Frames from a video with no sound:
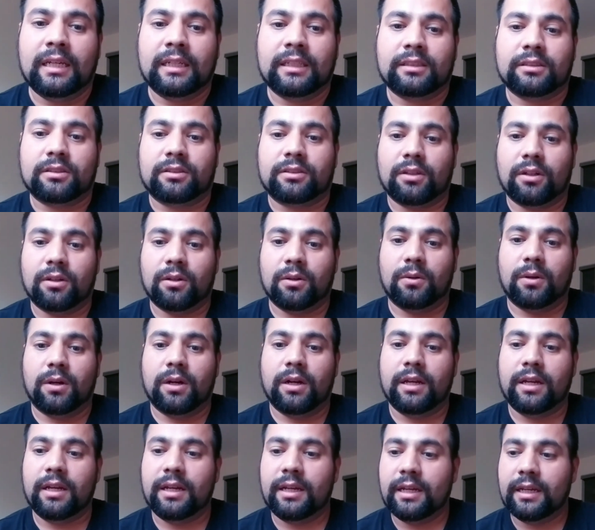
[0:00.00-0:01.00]
So
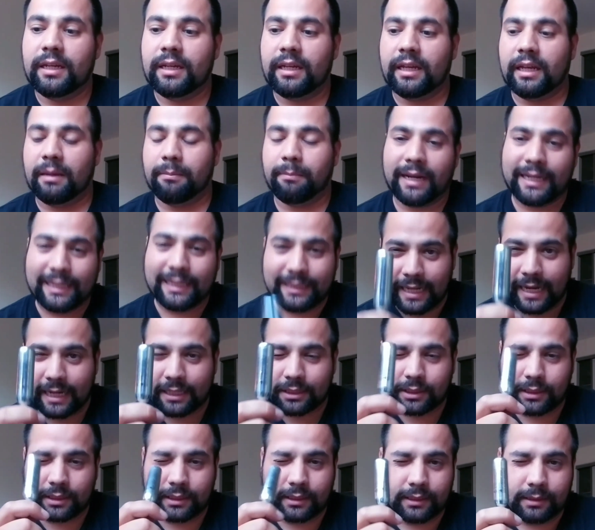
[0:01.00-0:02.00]
it might
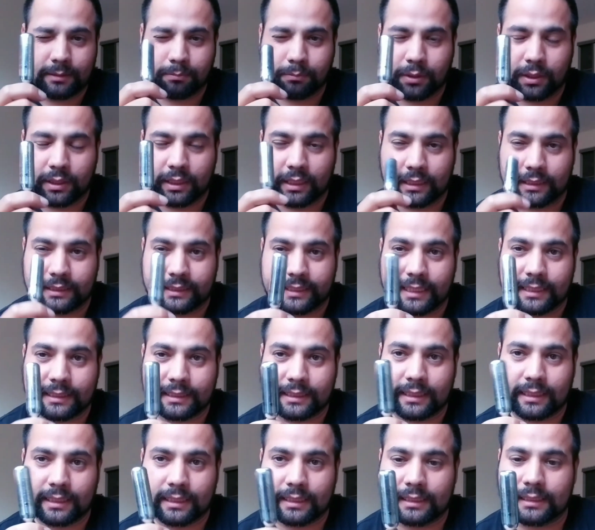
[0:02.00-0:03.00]
actually put a dent
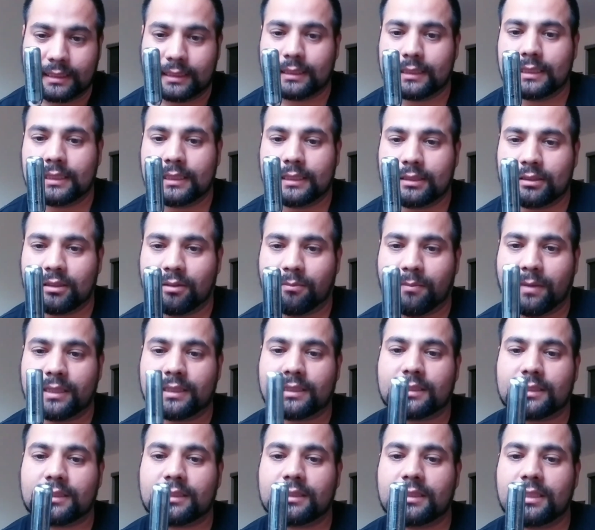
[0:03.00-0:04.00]
in these. So I might
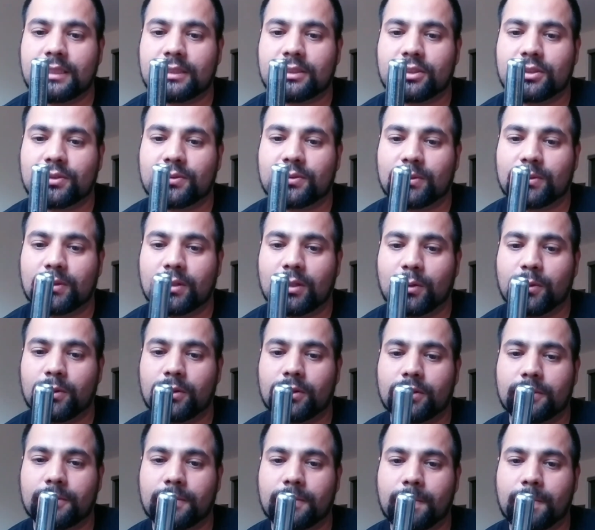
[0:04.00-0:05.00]
stick to the lower